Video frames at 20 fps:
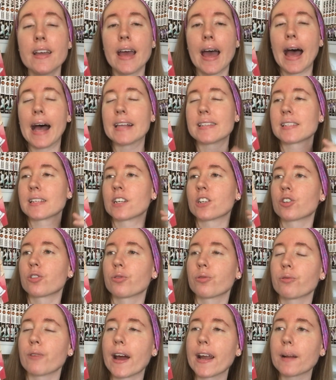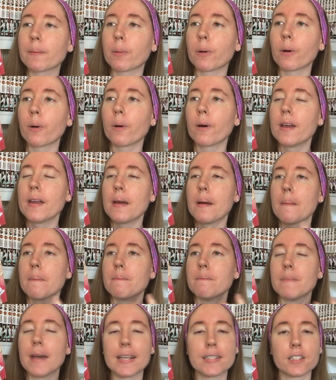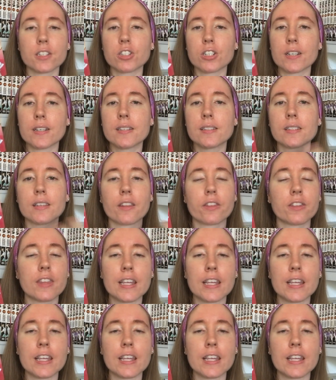has an incredible messages,